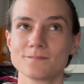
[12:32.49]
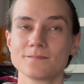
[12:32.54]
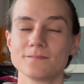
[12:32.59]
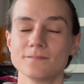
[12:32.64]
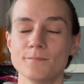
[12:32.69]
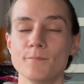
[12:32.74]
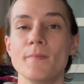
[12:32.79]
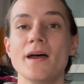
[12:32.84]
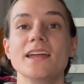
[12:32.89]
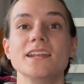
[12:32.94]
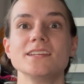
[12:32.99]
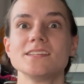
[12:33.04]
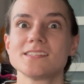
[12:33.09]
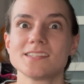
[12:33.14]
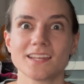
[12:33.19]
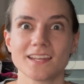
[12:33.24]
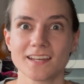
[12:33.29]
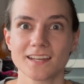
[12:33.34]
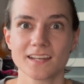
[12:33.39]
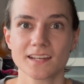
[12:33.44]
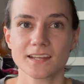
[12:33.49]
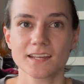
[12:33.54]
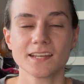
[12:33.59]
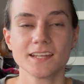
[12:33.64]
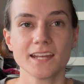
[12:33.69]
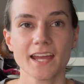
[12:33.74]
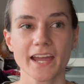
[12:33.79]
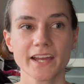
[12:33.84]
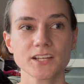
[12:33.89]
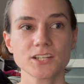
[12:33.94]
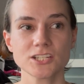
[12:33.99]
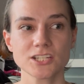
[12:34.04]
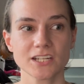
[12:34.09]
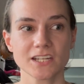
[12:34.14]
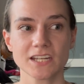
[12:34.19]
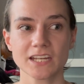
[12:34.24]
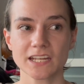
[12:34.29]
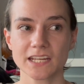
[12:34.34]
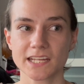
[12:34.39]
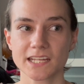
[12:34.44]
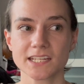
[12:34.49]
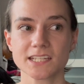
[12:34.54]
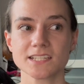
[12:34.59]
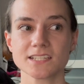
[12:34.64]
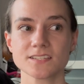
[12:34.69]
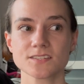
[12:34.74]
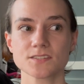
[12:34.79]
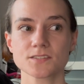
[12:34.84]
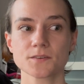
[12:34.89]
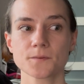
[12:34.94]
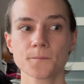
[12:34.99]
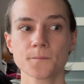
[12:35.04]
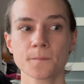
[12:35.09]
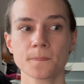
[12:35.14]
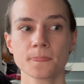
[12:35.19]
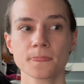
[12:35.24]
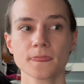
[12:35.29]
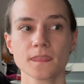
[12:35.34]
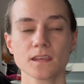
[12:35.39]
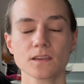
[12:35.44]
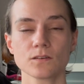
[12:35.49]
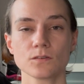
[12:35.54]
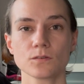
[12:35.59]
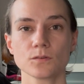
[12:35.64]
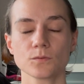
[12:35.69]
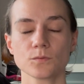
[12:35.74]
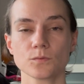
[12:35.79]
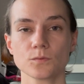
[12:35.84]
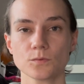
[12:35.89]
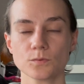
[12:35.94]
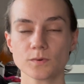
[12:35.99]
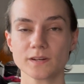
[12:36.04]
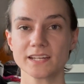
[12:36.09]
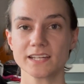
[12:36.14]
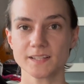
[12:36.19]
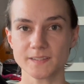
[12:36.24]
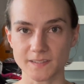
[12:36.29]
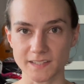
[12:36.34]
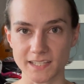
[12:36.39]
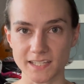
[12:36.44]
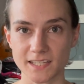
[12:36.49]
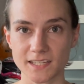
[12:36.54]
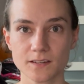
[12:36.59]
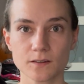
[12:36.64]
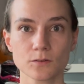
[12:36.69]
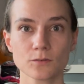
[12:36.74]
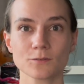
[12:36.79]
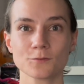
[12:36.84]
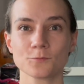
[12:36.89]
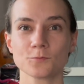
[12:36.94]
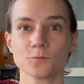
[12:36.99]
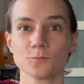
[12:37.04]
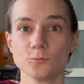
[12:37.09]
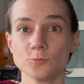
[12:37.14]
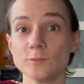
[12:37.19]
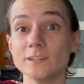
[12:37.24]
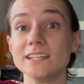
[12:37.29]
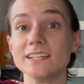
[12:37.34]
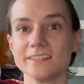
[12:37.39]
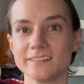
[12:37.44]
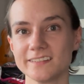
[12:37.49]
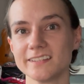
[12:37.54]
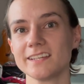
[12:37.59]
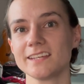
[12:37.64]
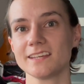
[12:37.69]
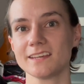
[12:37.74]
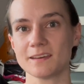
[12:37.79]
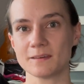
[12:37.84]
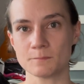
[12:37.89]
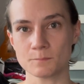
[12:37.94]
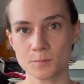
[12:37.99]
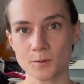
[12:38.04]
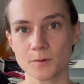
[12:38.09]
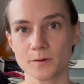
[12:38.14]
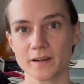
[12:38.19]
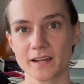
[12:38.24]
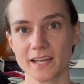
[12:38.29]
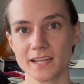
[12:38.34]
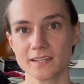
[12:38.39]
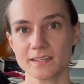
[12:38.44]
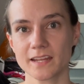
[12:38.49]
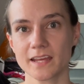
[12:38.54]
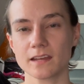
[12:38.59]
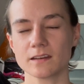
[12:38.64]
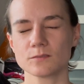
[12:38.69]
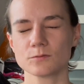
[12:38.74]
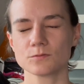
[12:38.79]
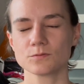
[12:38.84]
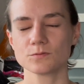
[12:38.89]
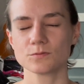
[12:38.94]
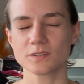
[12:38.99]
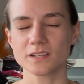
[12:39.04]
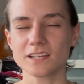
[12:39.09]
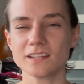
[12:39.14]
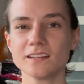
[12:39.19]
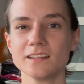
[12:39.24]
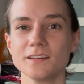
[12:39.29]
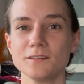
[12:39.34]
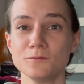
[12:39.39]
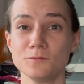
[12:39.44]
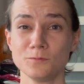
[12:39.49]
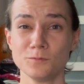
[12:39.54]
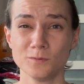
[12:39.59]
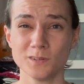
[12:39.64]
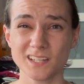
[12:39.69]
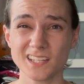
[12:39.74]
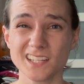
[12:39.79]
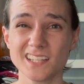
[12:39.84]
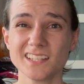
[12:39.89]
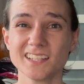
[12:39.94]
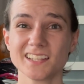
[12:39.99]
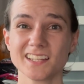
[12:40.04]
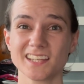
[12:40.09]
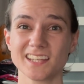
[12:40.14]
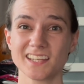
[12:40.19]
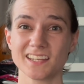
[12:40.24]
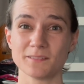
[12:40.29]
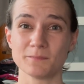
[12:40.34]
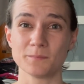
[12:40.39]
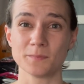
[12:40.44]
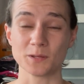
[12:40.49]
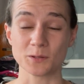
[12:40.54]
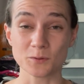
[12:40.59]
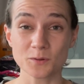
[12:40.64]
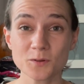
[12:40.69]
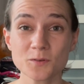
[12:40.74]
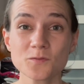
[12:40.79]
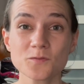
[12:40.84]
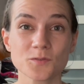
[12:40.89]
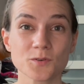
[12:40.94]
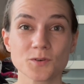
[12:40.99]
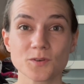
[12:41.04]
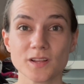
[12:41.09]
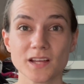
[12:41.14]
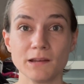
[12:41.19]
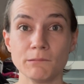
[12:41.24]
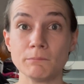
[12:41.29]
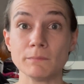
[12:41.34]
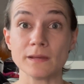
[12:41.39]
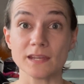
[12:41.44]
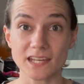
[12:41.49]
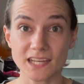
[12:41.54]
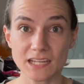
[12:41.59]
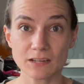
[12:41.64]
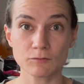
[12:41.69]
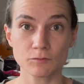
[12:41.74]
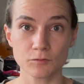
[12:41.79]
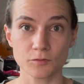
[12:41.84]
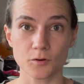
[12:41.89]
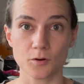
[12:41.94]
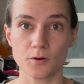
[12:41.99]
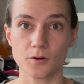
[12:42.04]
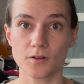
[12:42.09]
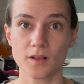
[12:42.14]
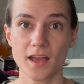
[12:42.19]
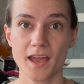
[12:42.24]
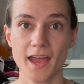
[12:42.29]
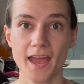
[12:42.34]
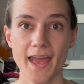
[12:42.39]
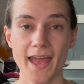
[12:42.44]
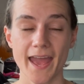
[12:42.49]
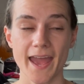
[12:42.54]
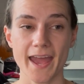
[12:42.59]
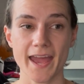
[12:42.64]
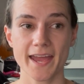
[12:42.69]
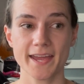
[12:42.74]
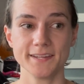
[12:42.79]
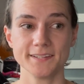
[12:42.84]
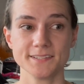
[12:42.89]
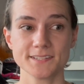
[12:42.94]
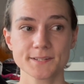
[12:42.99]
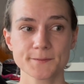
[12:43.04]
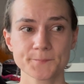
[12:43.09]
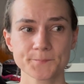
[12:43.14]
medicine. Connection is really, really important and really, really beautiful and meaningful. And